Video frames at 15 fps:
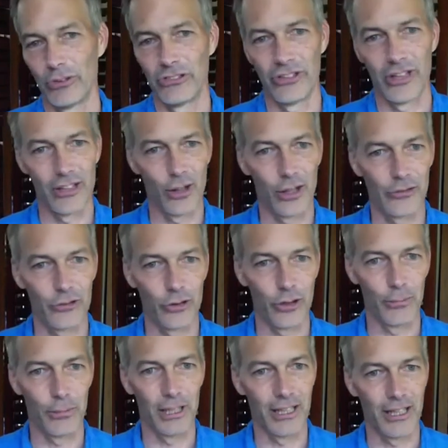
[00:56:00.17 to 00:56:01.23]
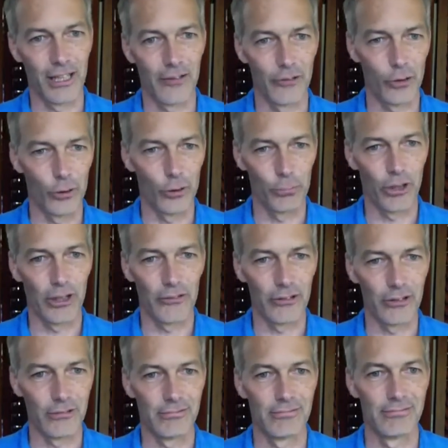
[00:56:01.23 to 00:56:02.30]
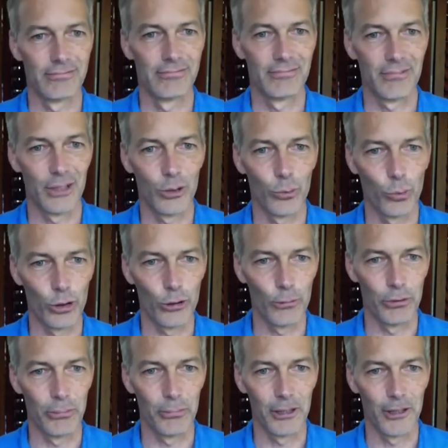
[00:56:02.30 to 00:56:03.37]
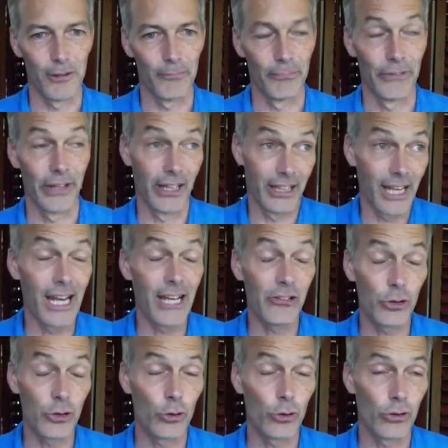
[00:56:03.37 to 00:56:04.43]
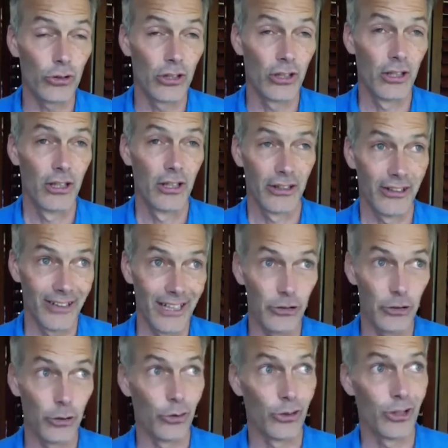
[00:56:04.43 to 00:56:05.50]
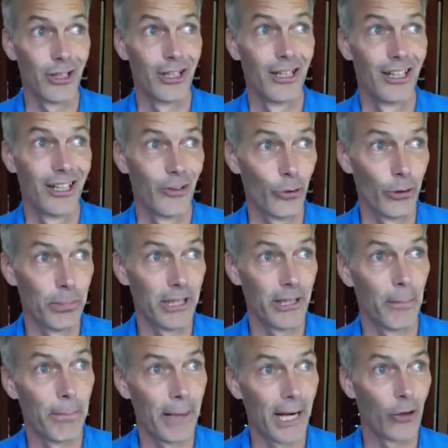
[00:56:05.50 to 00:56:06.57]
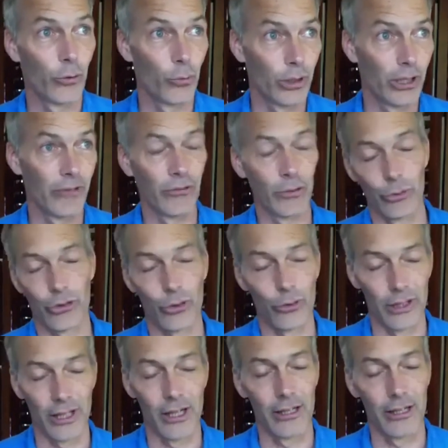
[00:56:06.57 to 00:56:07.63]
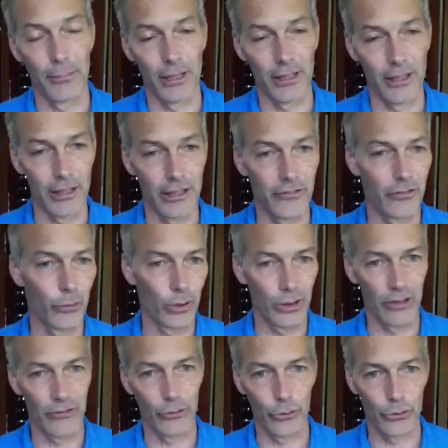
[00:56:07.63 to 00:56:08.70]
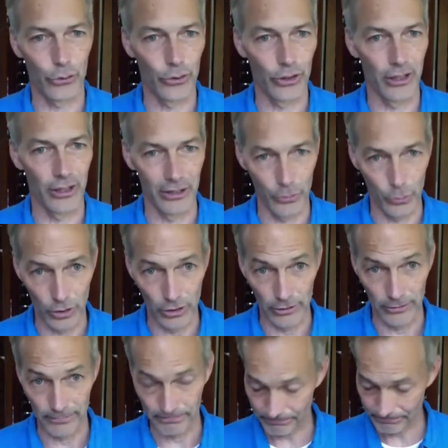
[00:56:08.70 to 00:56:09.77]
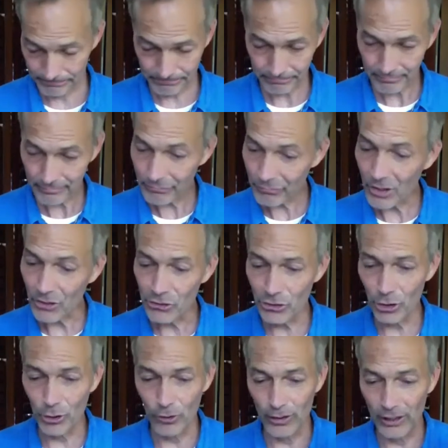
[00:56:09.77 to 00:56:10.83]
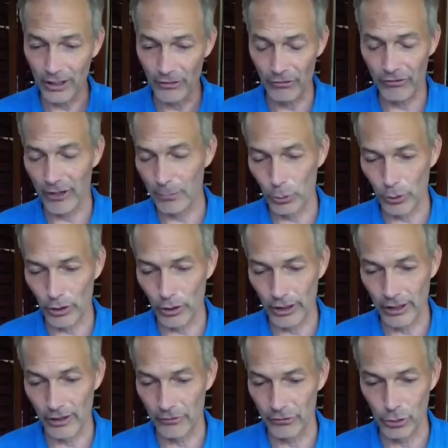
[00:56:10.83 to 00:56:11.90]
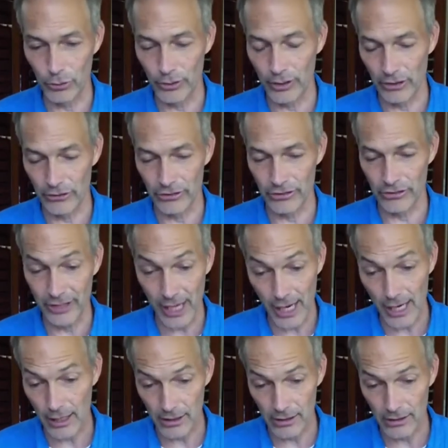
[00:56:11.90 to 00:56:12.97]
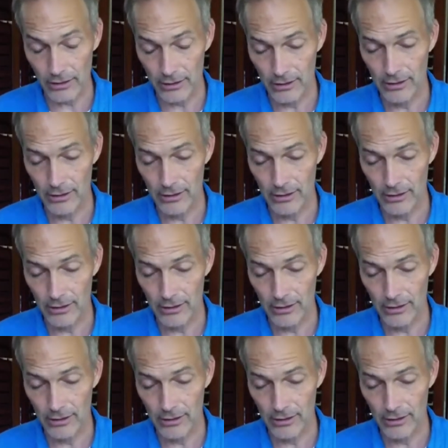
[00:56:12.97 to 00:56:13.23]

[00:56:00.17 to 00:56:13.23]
send it off to them, and they'd have their own private world premiere. And the Daytude, would be about whatever was going on in my life or whatever was going on in the world. So in February of 2010,